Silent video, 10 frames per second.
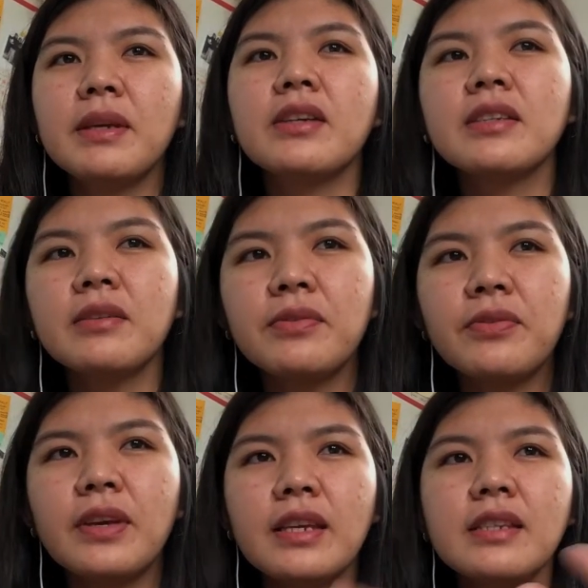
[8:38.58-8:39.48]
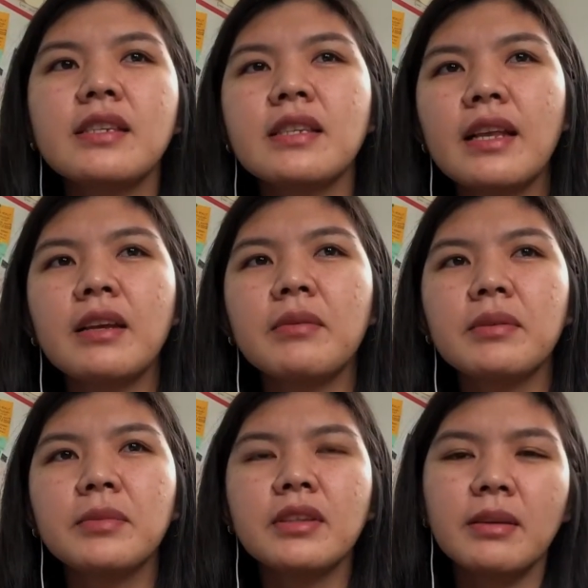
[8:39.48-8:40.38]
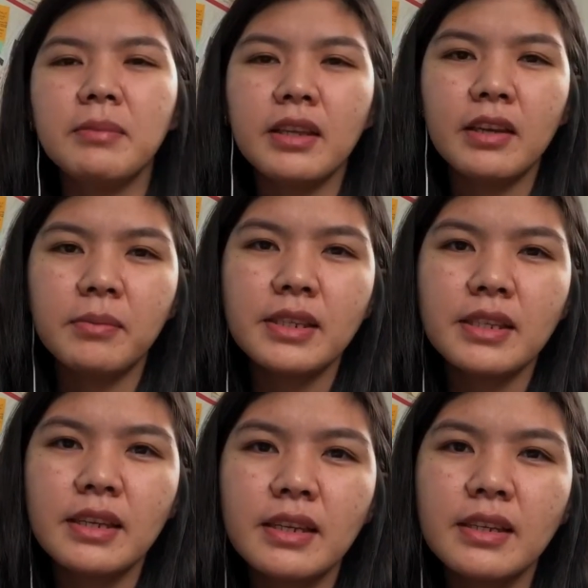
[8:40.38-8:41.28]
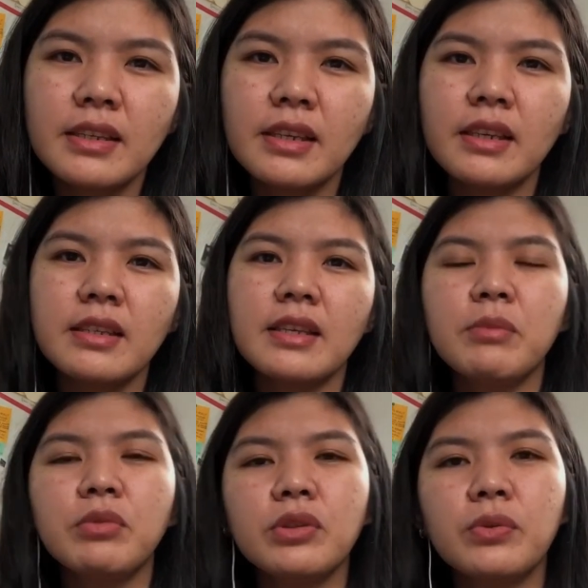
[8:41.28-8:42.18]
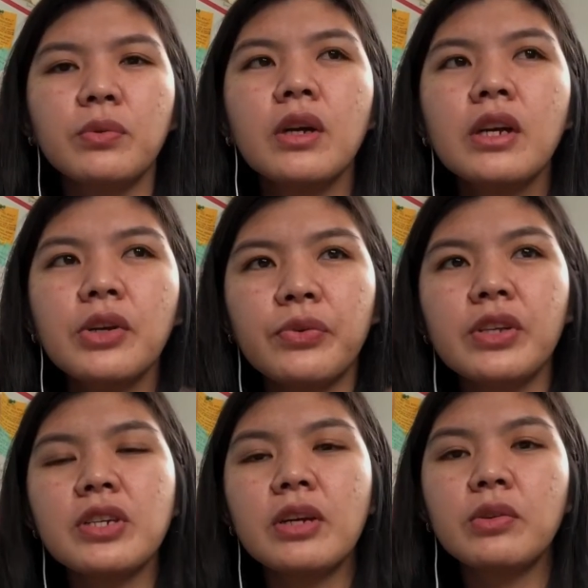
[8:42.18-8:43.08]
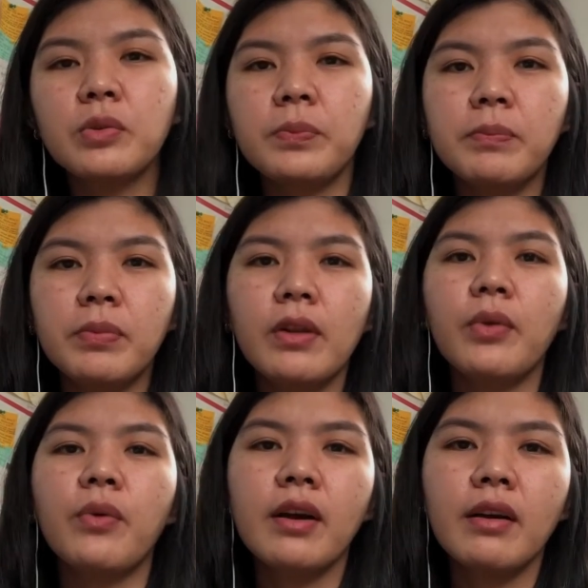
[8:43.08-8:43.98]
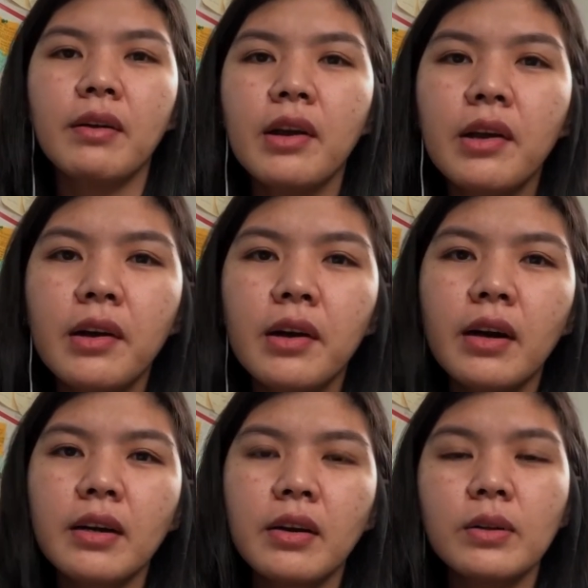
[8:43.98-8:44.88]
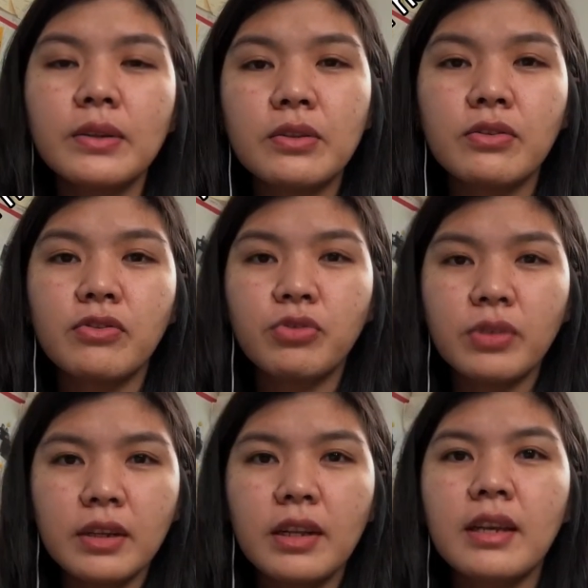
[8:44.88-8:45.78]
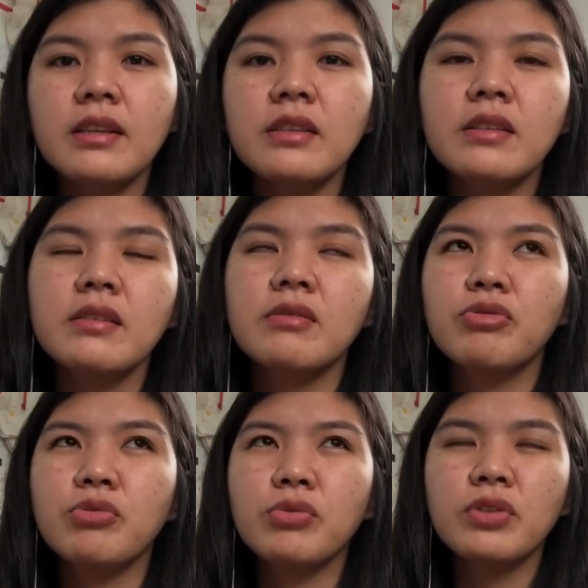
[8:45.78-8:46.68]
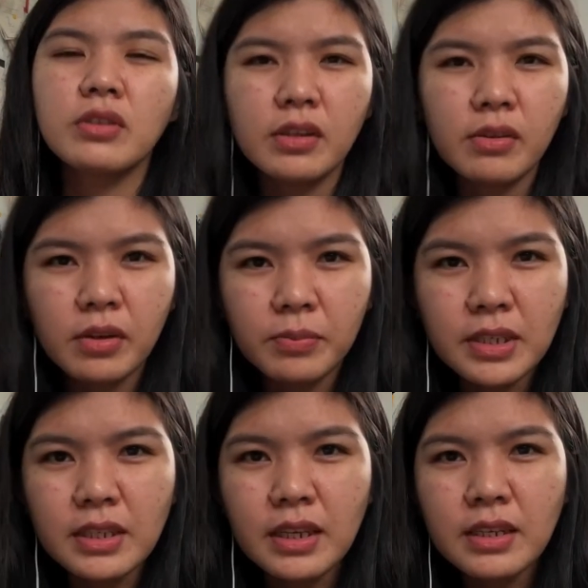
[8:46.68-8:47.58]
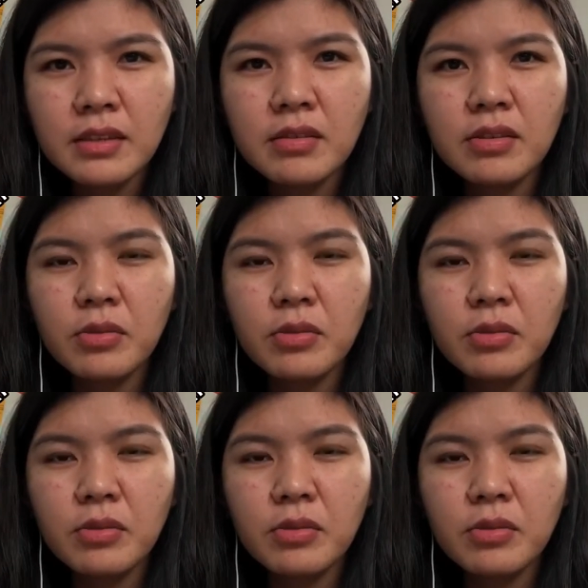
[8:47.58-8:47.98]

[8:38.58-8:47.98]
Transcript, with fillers: because of his like multimedia business, he's able to reach out to people who are also struggling to start their business.